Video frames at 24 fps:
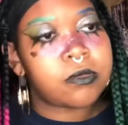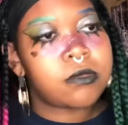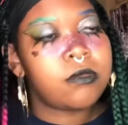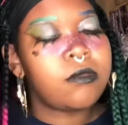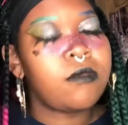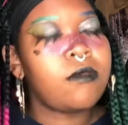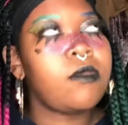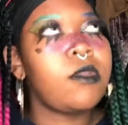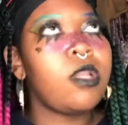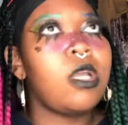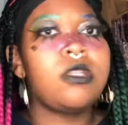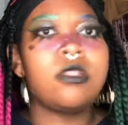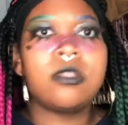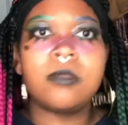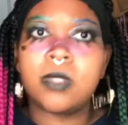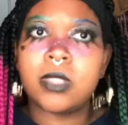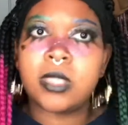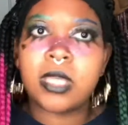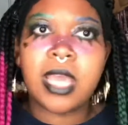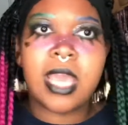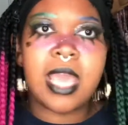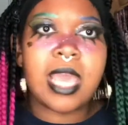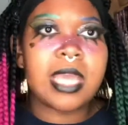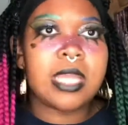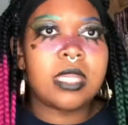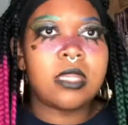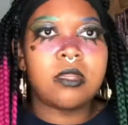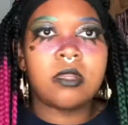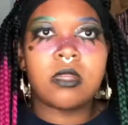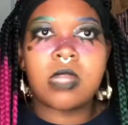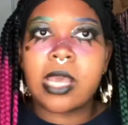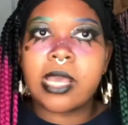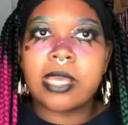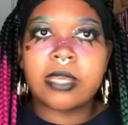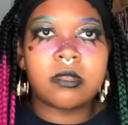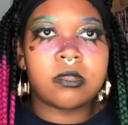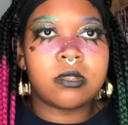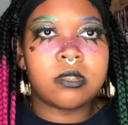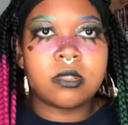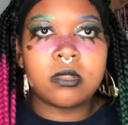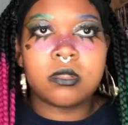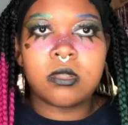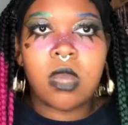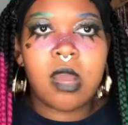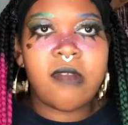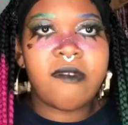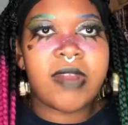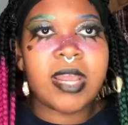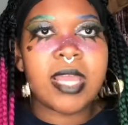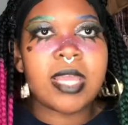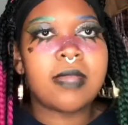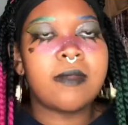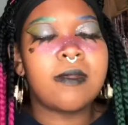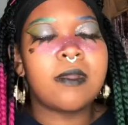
So okay, and like, all right.